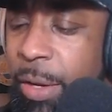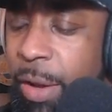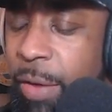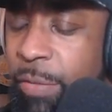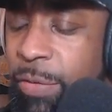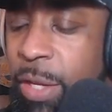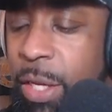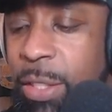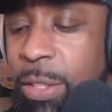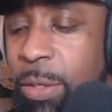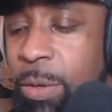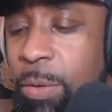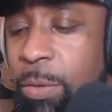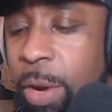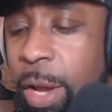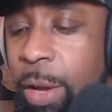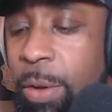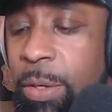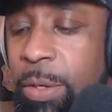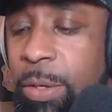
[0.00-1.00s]
I think it's still
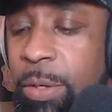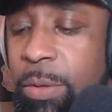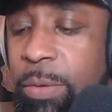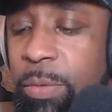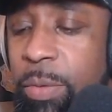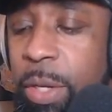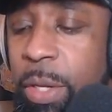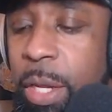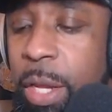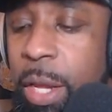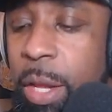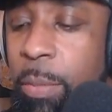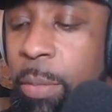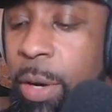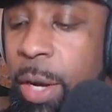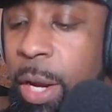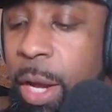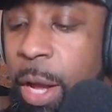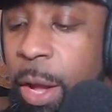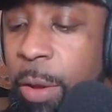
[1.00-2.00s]
around, dude.
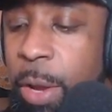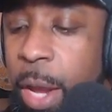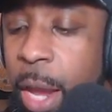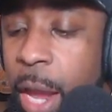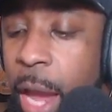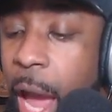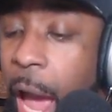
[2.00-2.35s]
But